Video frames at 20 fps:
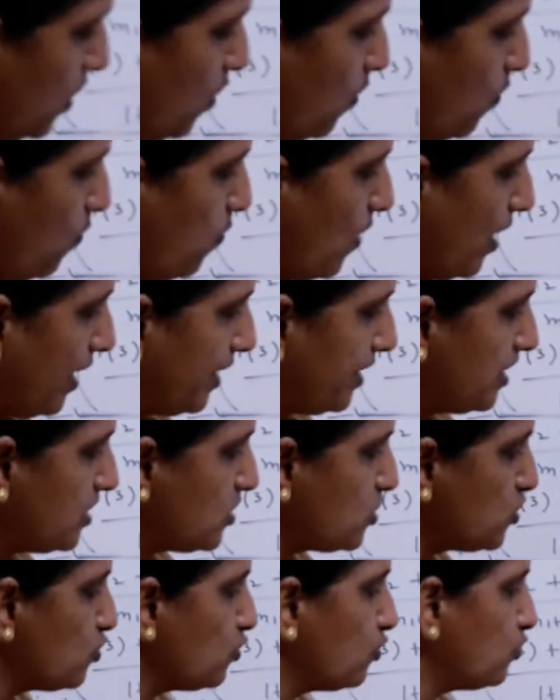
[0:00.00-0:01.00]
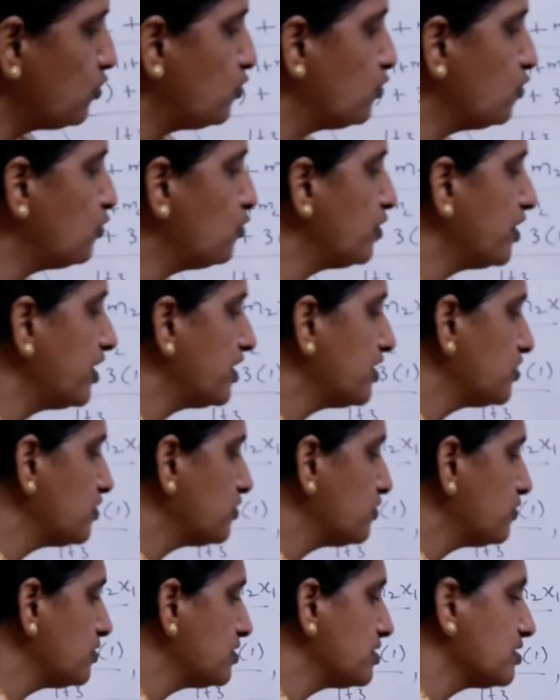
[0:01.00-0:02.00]
1:2
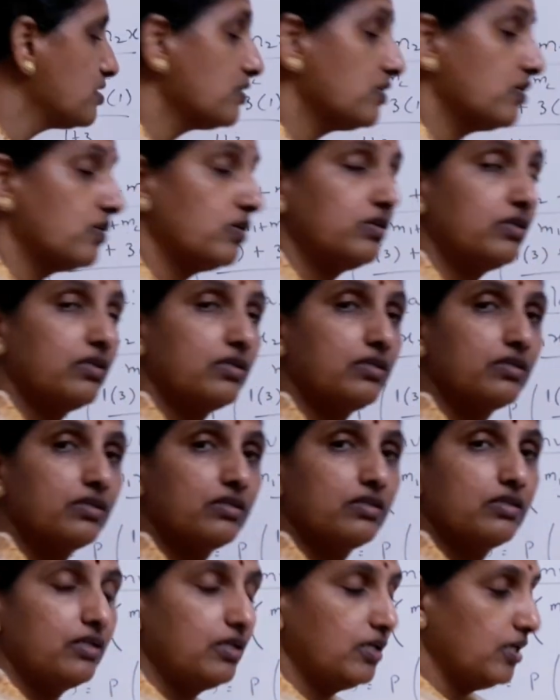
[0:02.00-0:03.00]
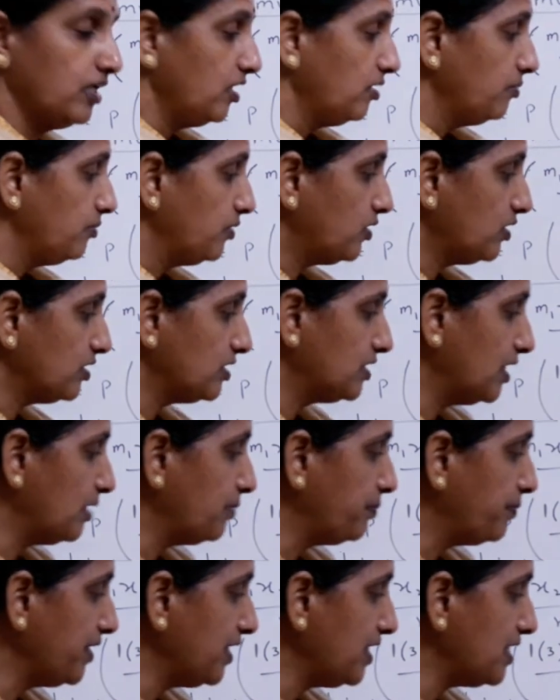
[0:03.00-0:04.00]
ratio, is it not? Because
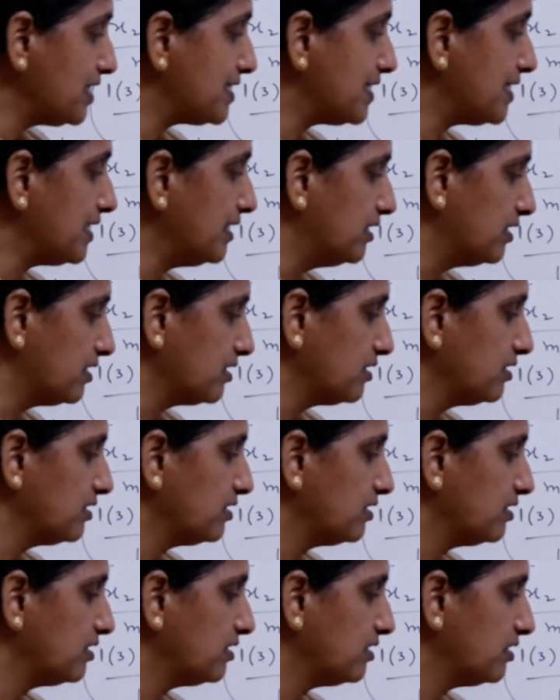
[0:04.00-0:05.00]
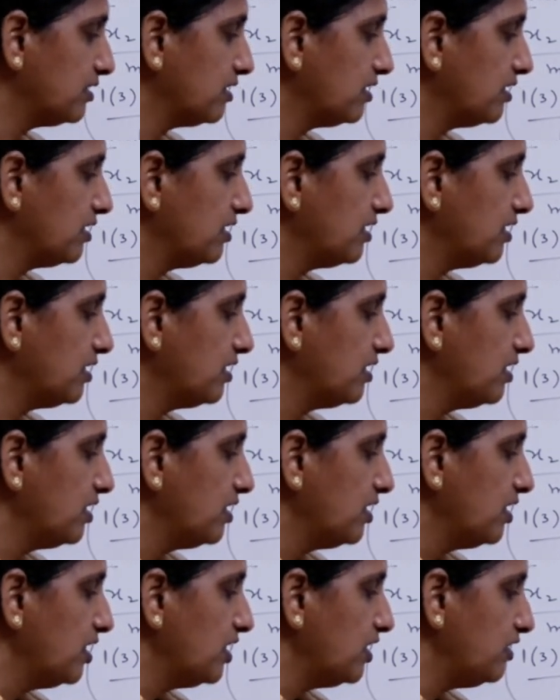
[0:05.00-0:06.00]
here P is here.
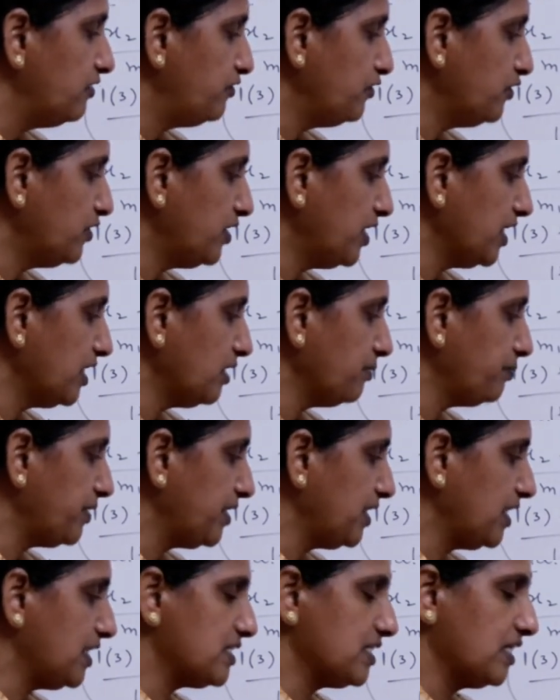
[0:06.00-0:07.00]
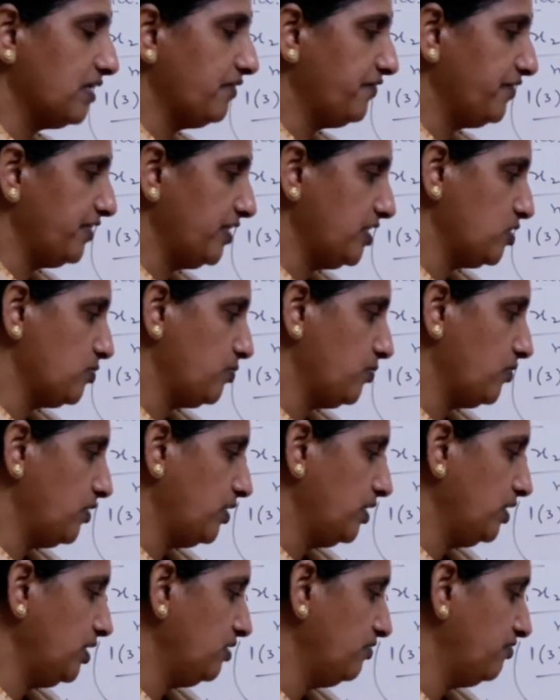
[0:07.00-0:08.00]
If you take P as a reference
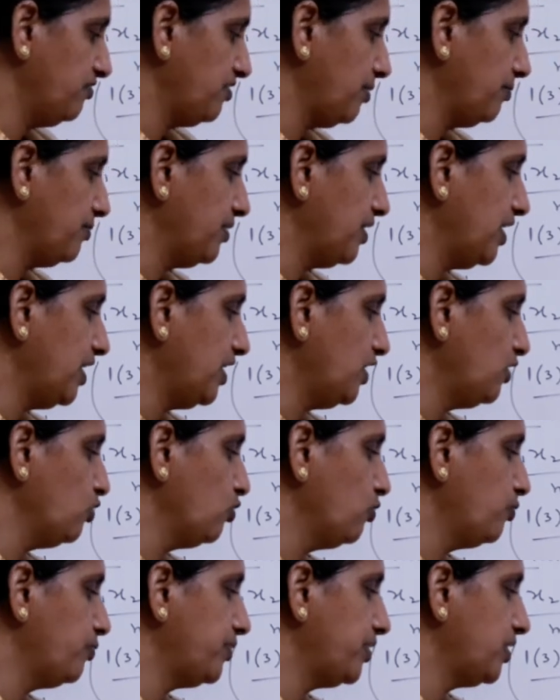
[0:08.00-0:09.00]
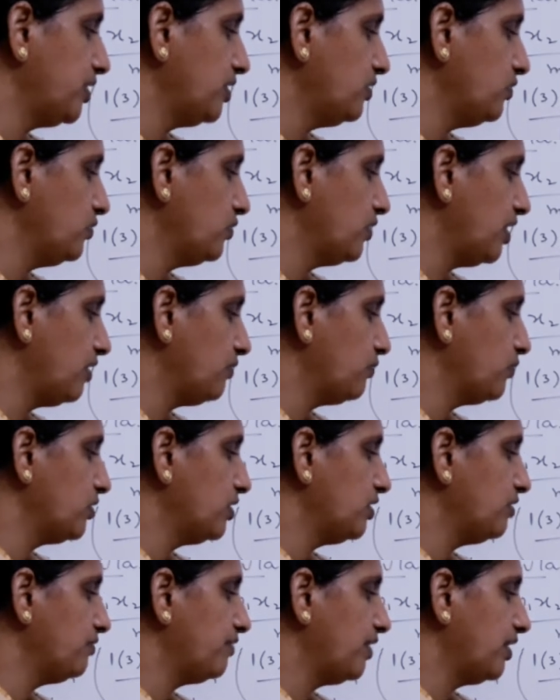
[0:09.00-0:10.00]
point, from A to P you have
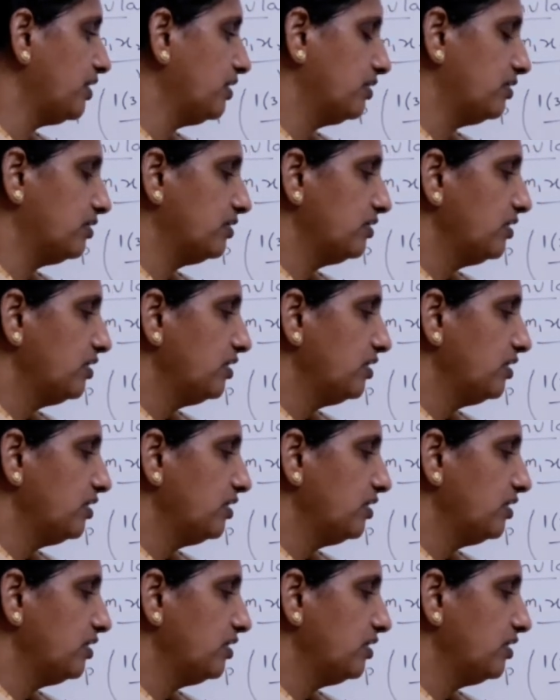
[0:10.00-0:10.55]
only one